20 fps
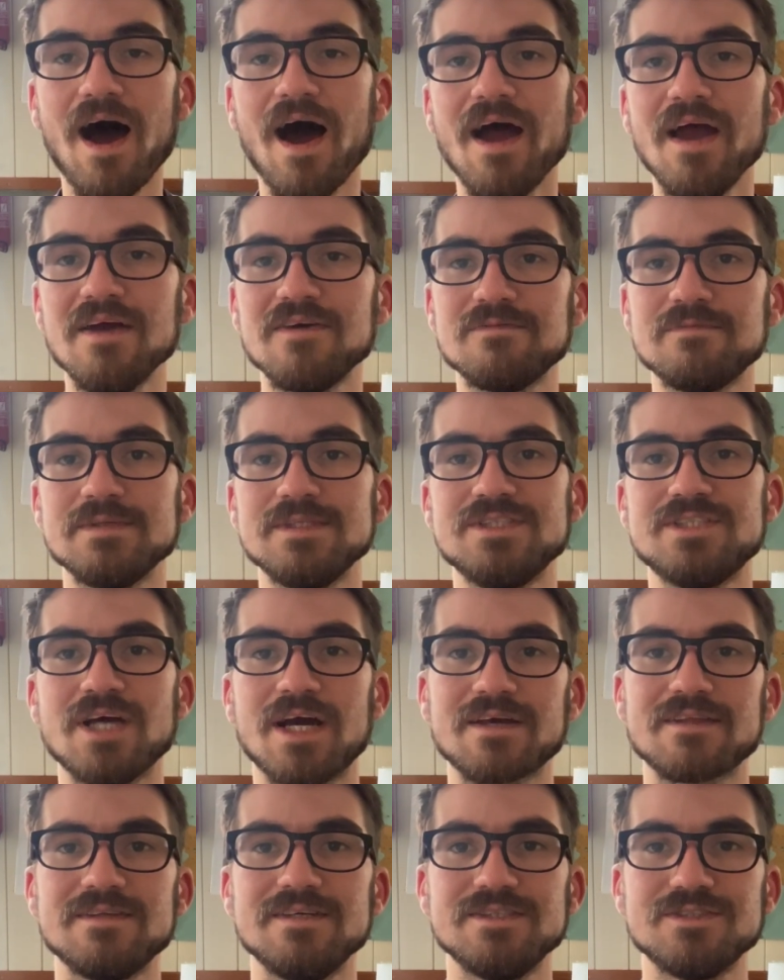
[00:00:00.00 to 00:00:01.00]
I have been
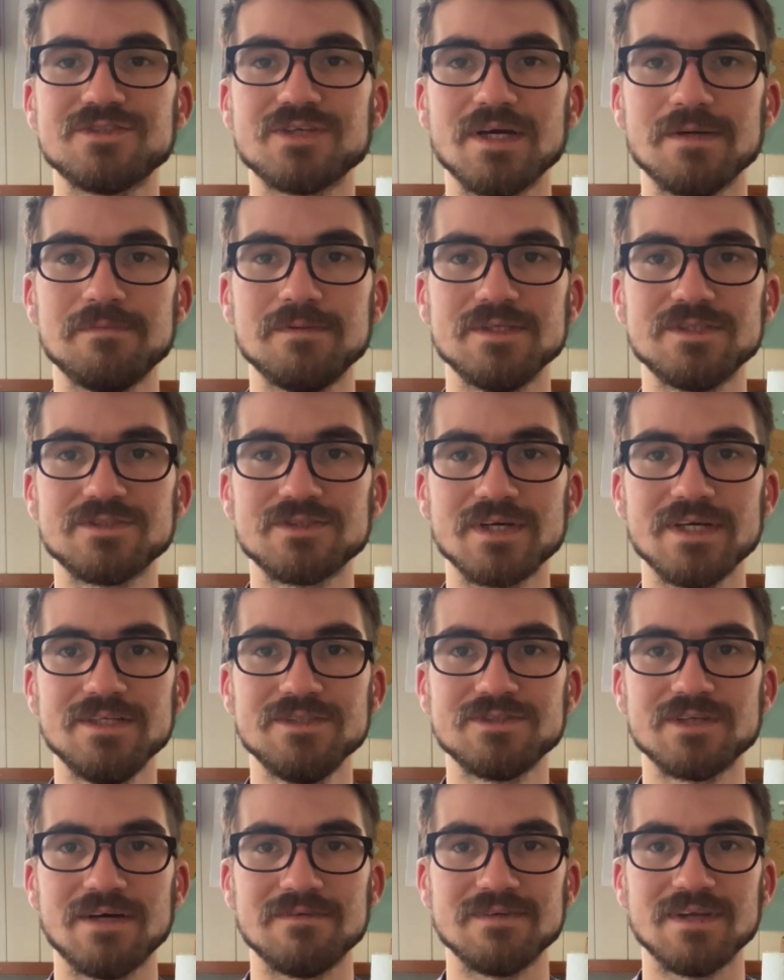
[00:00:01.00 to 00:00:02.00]
Jack the Intrepid Train
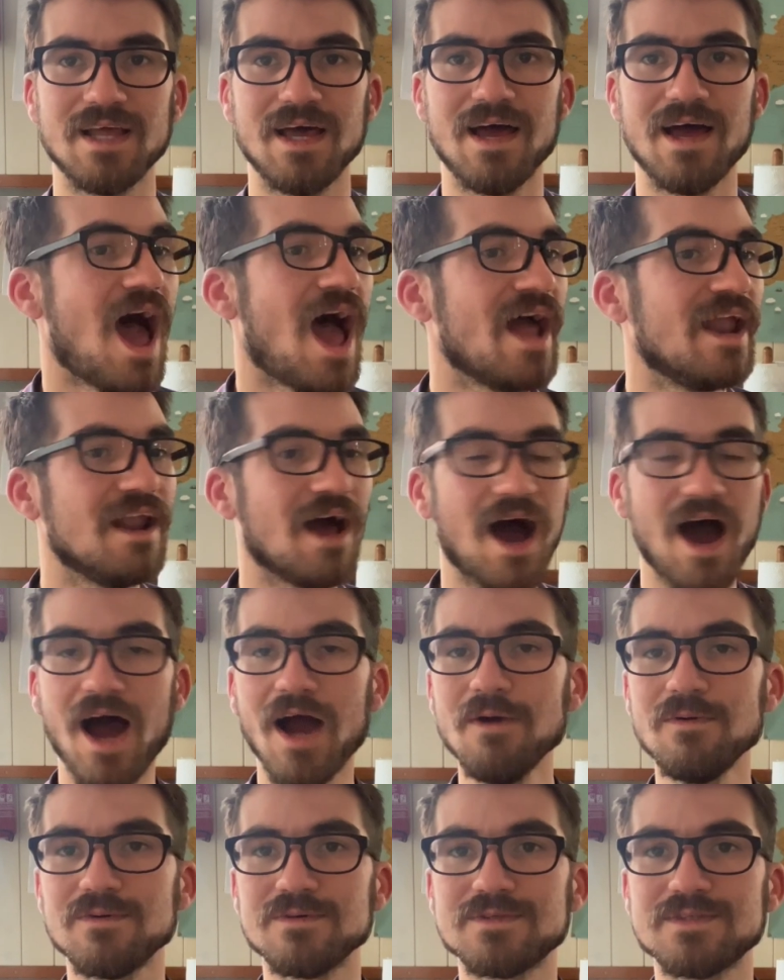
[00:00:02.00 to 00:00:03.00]
Traveller, and
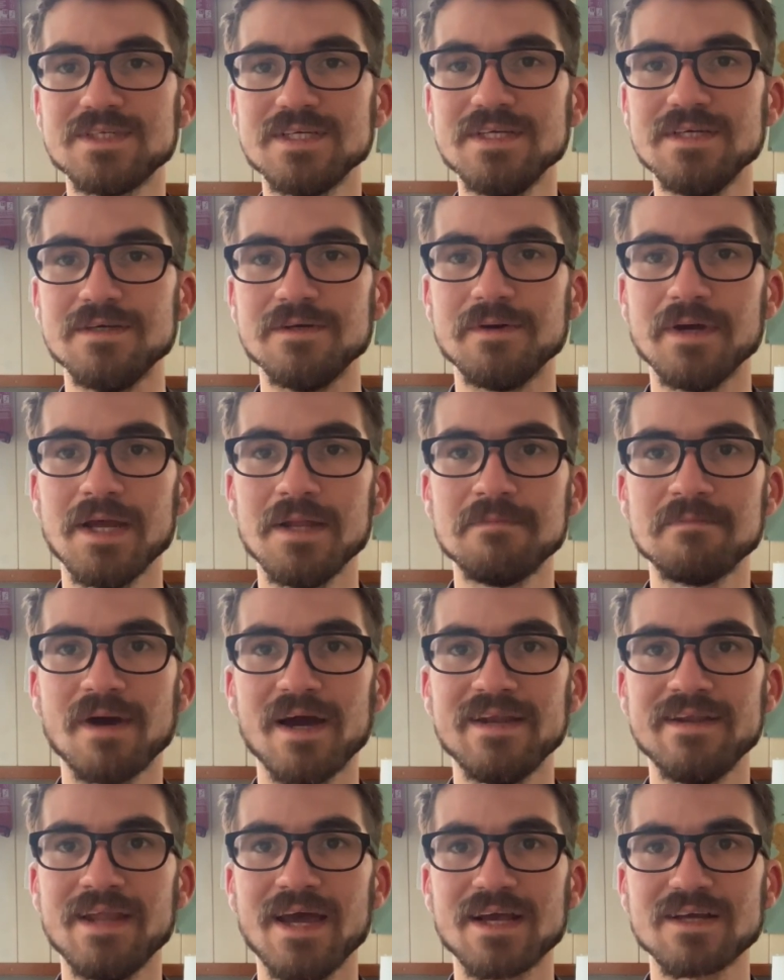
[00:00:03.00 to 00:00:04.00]
I will see you in
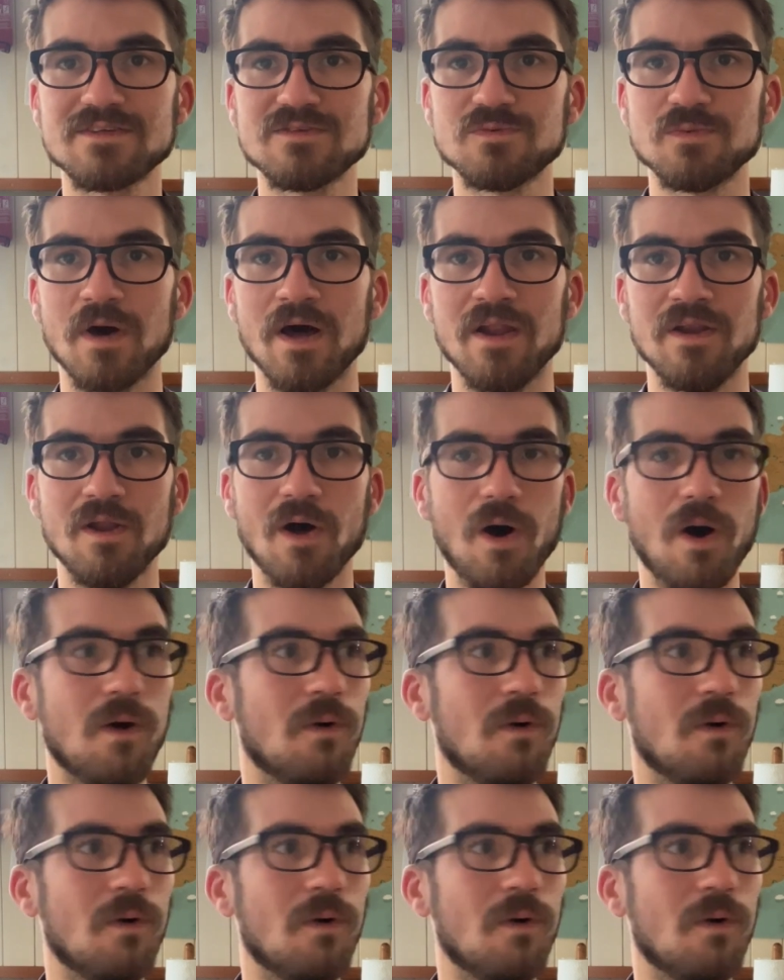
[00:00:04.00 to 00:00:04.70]
my next one,